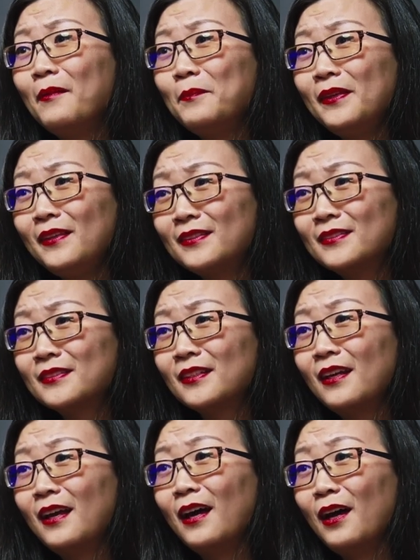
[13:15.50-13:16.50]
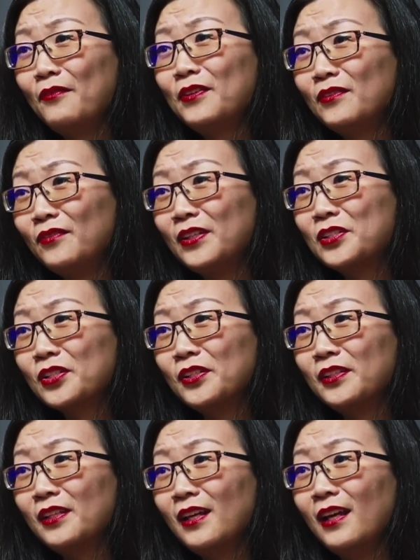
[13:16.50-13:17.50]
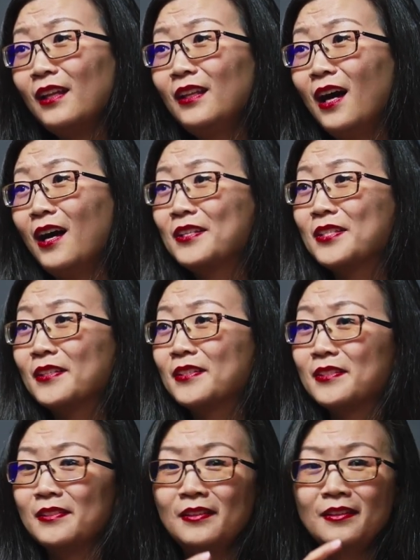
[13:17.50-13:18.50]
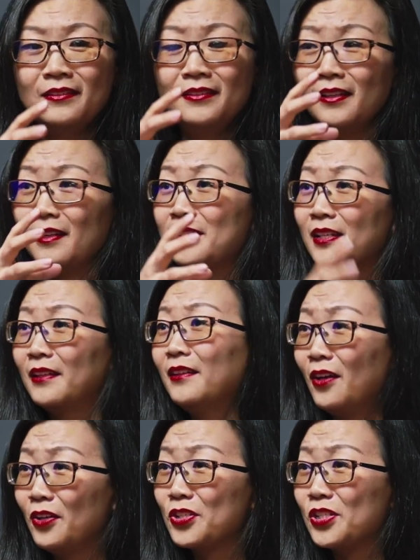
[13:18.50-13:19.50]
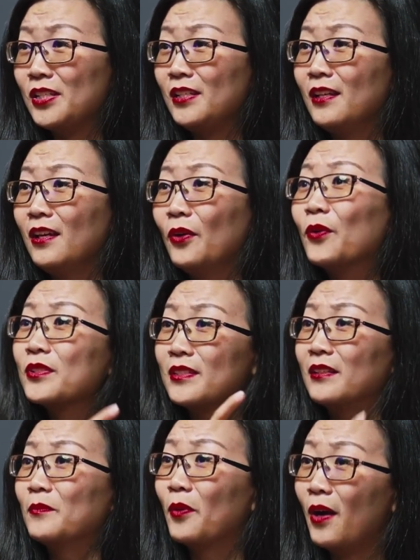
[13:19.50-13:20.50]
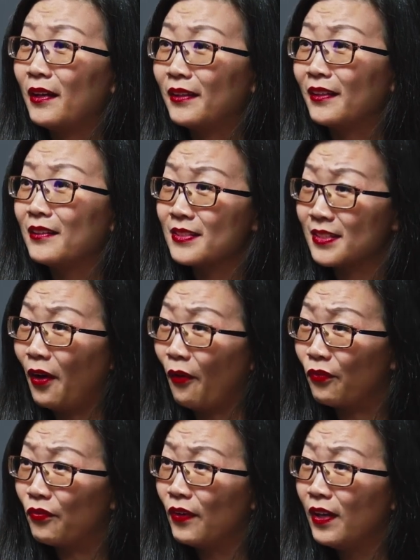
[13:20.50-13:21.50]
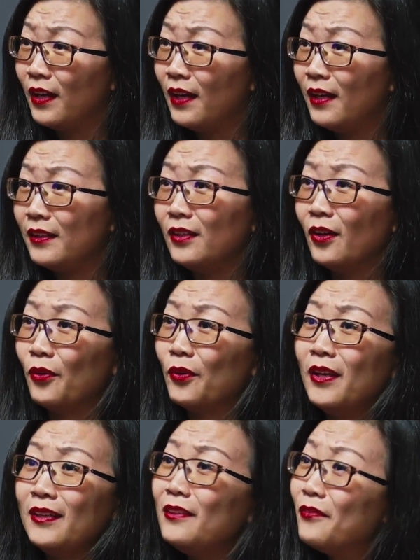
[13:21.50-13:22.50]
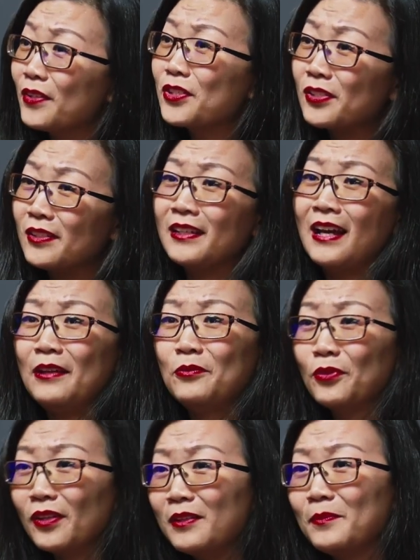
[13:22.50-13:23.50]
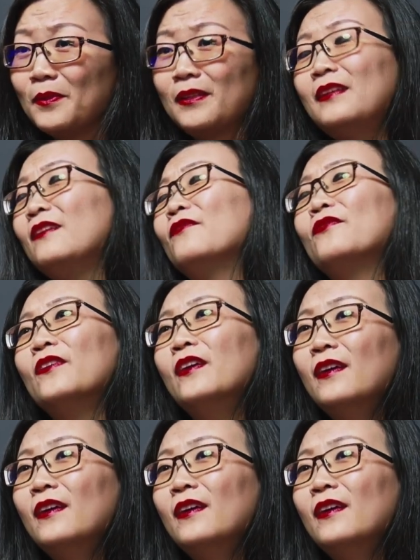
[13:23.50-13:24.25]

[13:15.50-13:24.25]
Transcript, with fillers: piece of innovation and not just the technology or say the product itself. You know, eventually I really believe